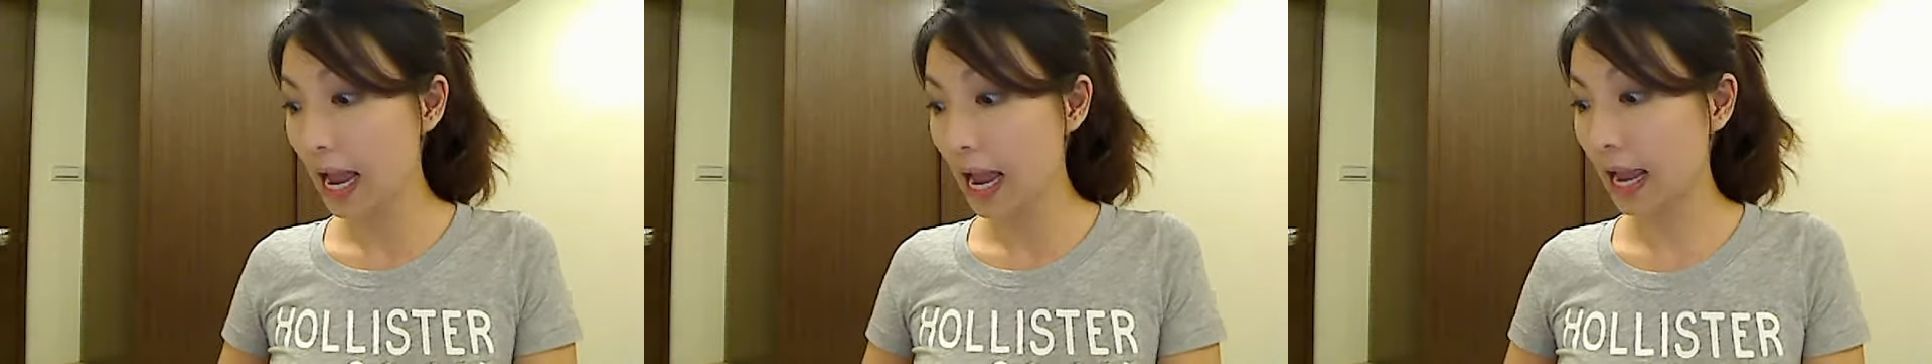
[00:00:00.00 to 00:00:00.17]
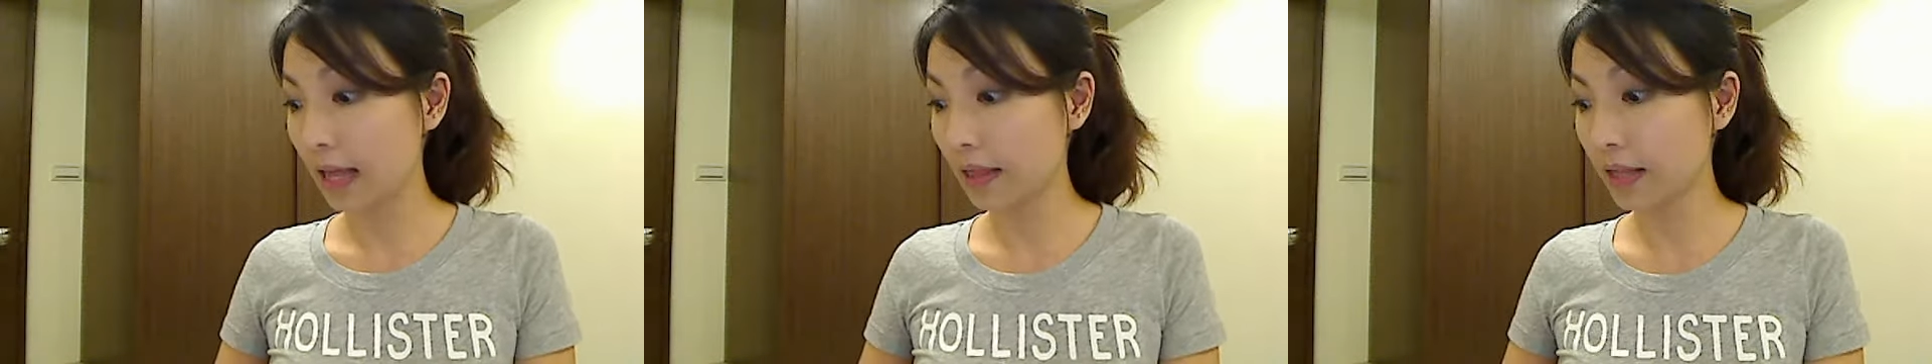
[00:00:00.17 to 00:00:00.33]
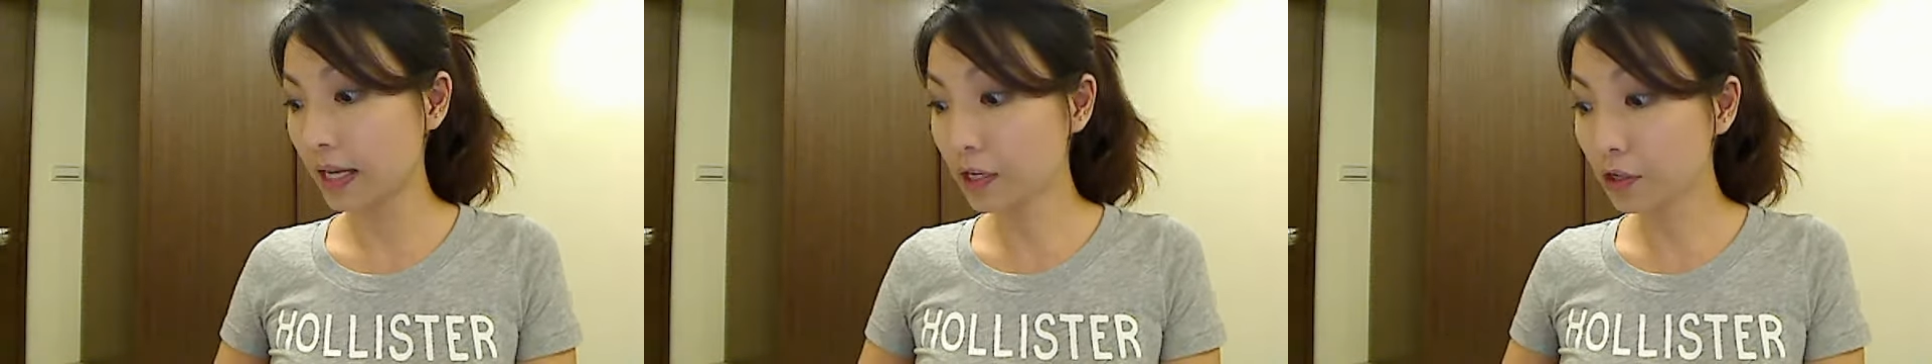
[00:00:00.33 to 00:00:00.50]

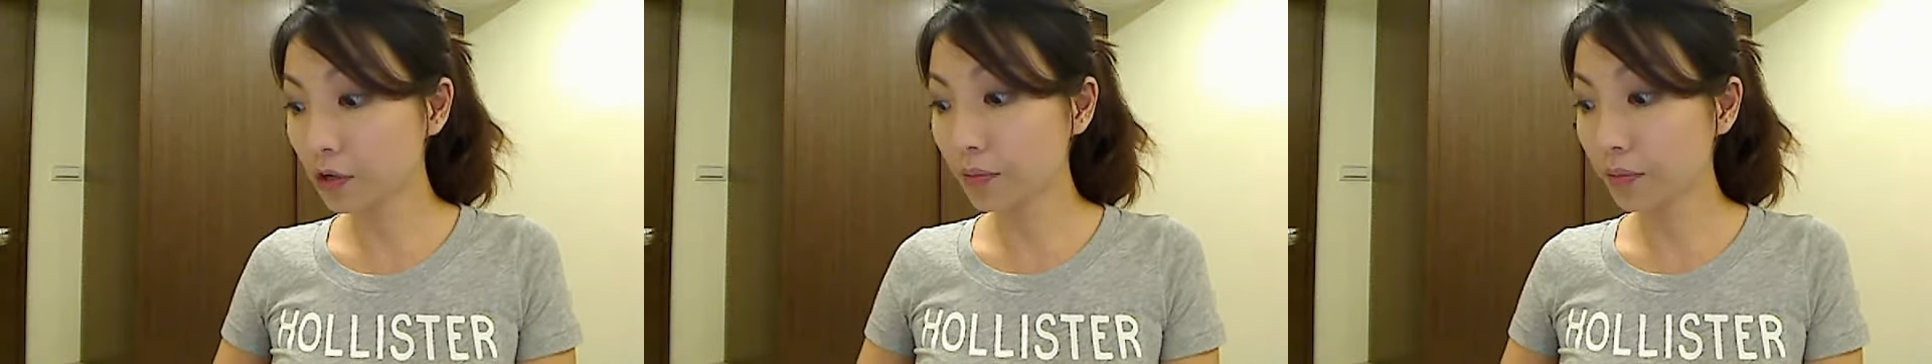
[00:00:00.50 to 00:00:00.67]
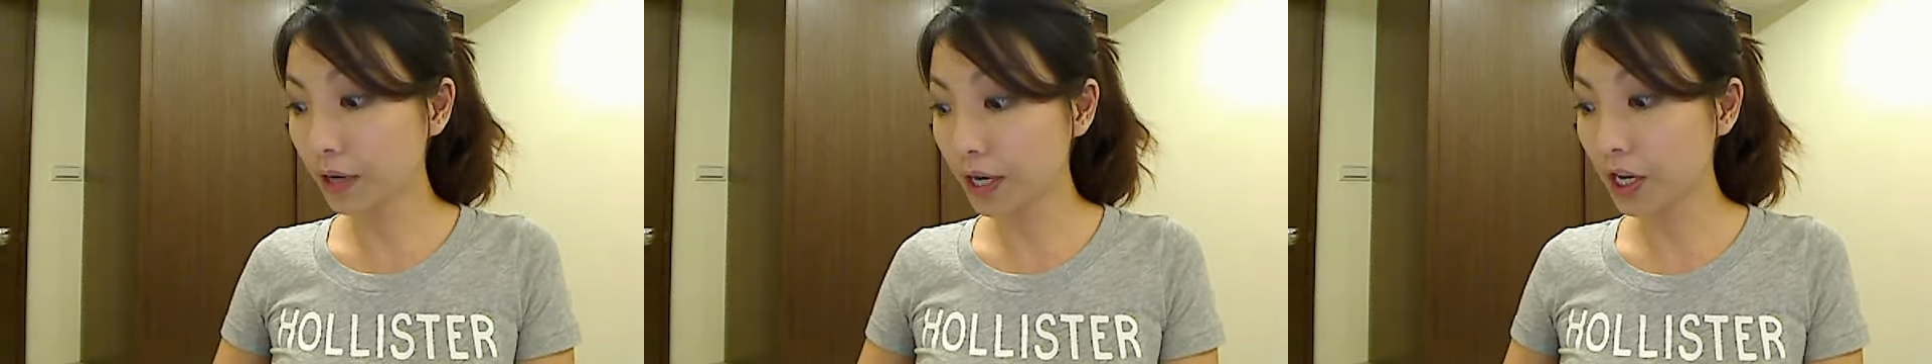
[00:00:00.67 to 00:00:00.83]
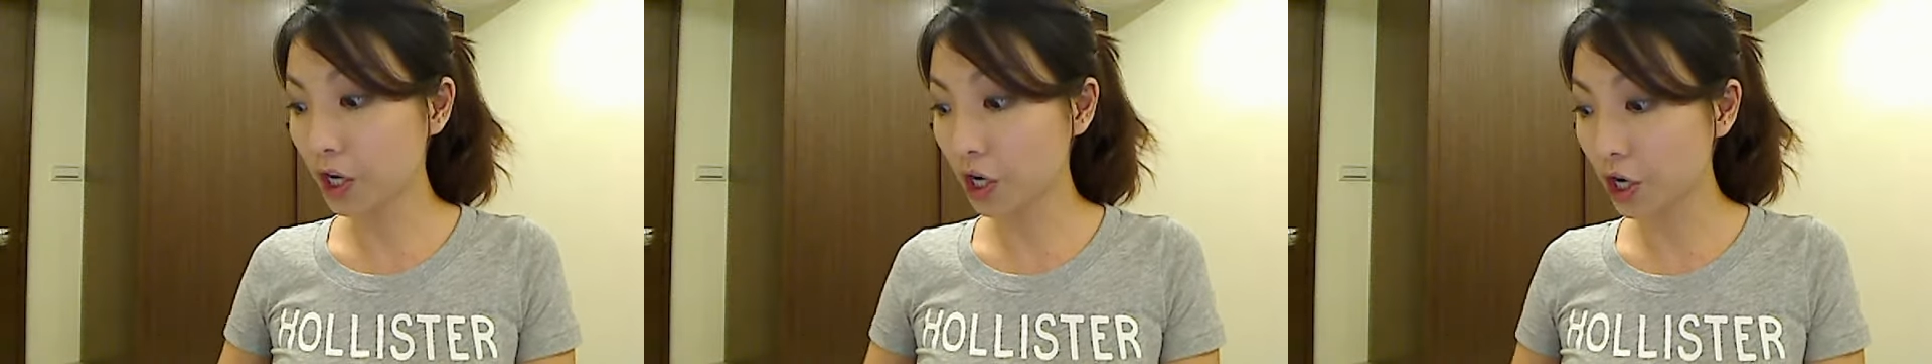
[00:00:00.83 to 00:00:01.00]
And these are
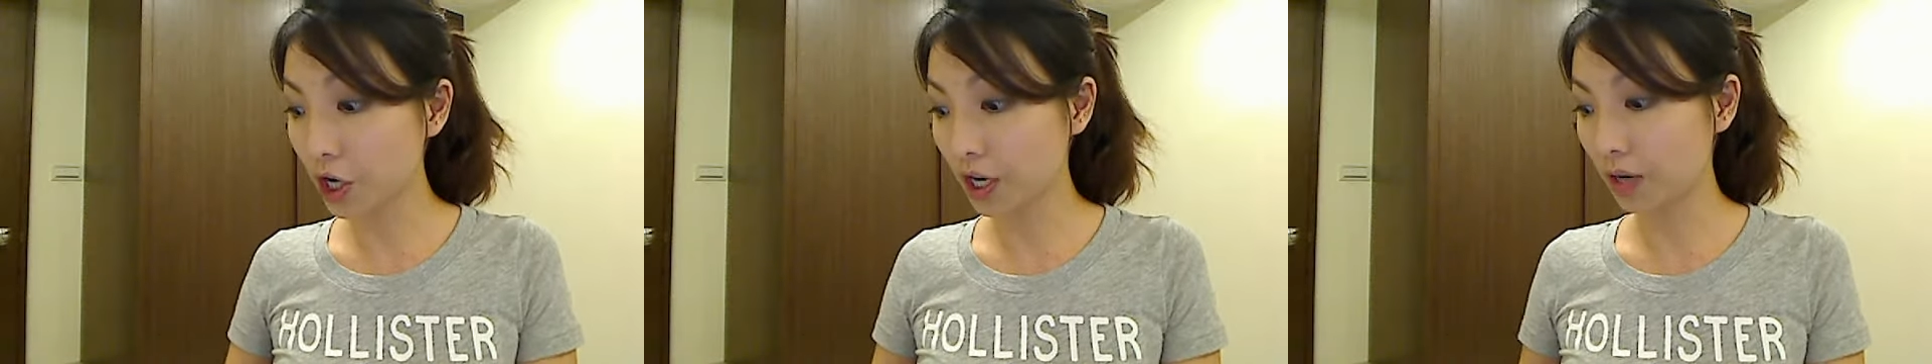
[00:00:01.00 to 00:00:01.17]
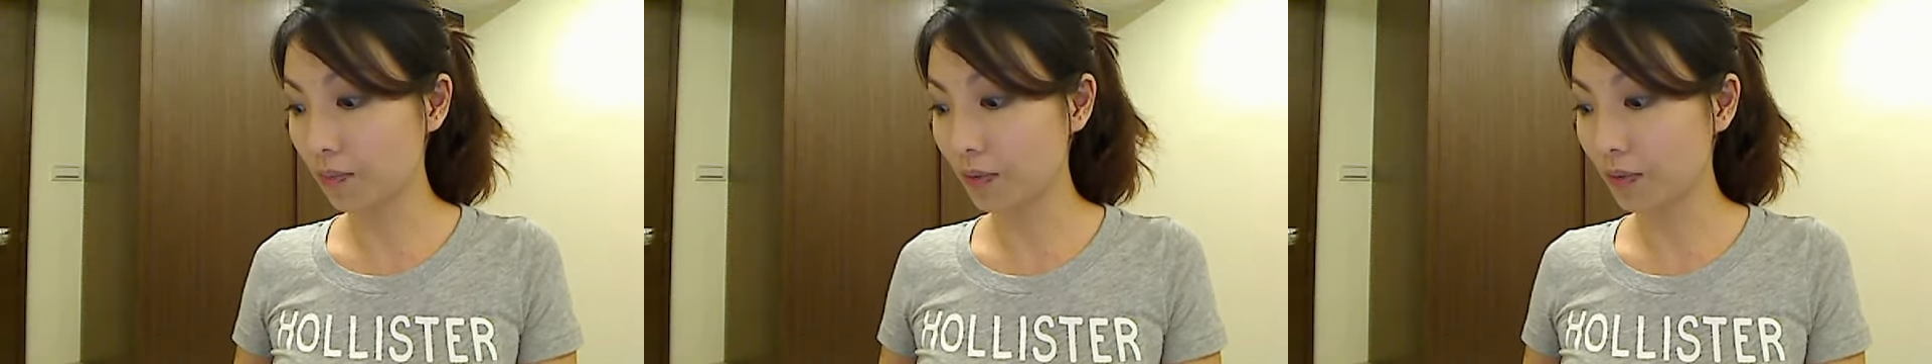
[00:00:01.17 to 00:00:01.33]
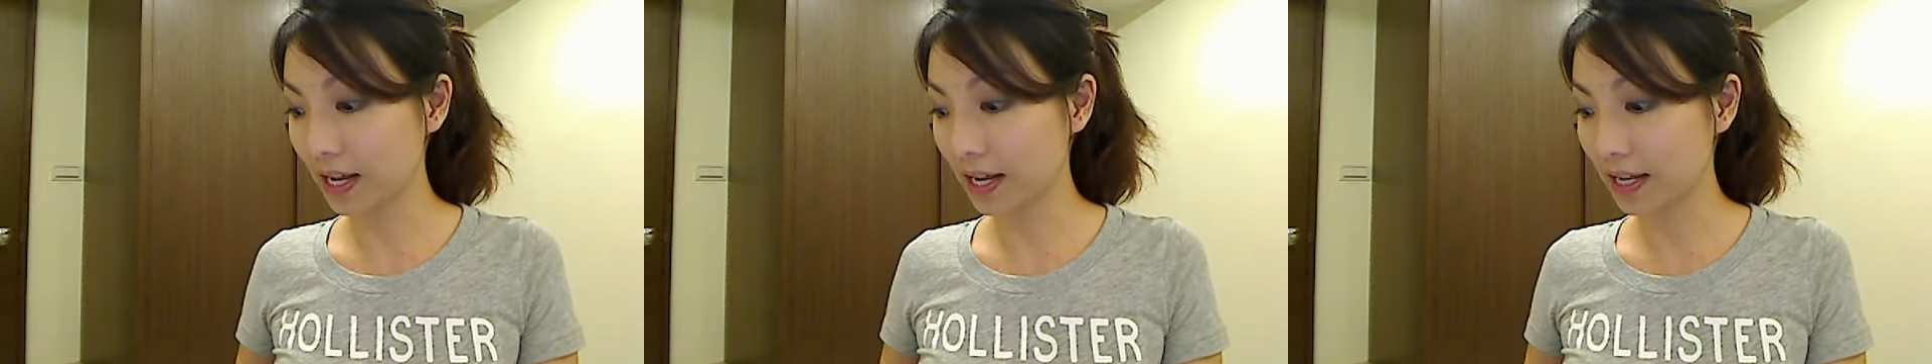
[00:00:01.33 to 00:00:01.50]
pretty good
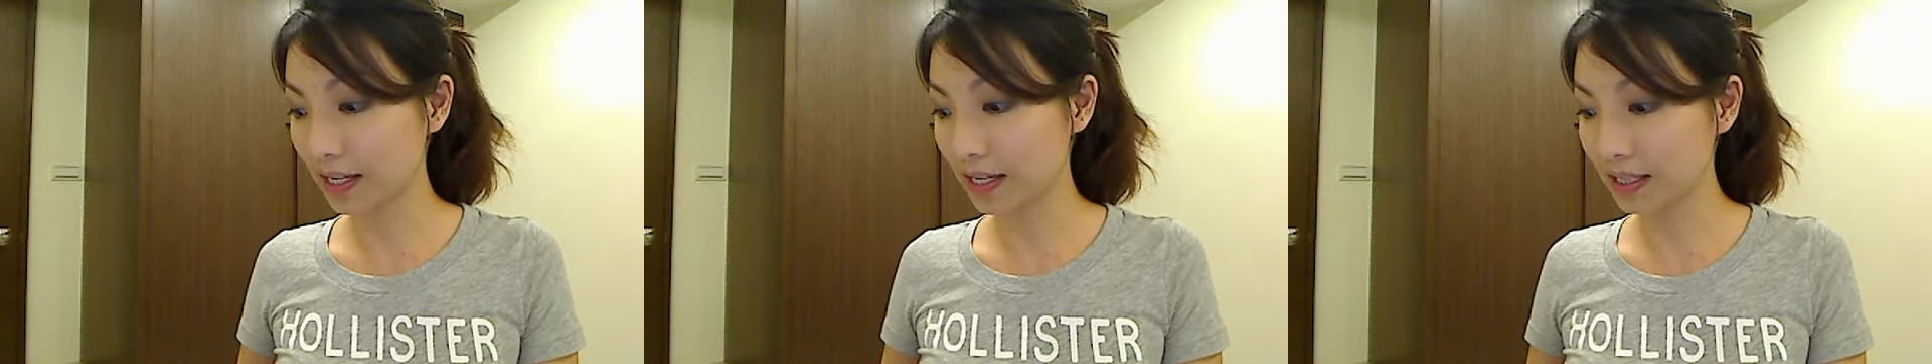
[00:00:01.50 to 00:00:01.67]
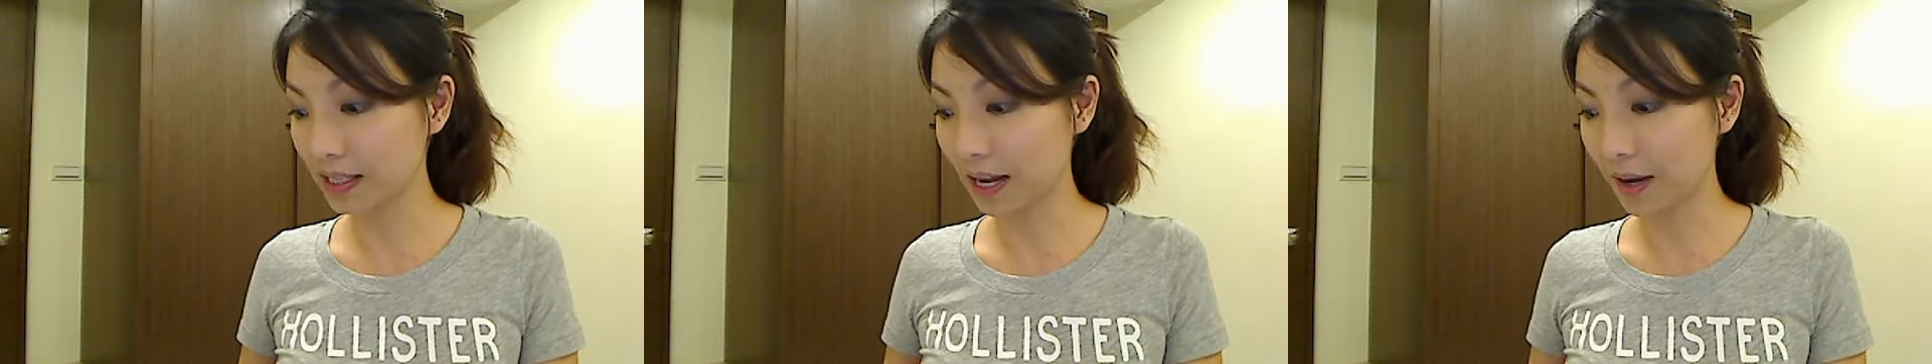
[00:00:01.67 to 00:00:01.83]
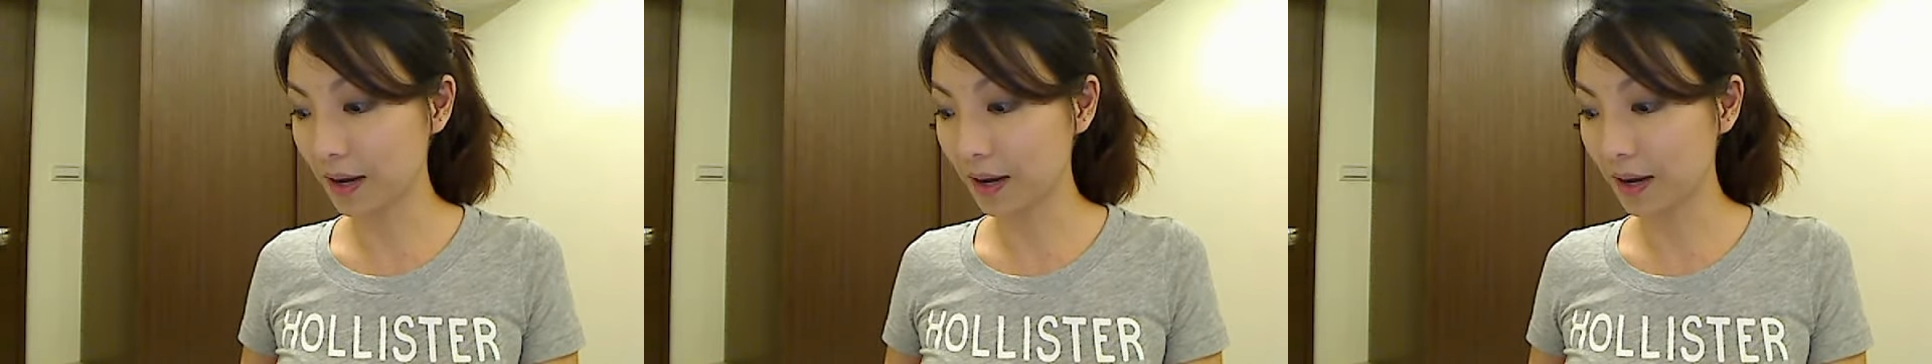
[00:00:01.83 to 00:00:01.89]
because,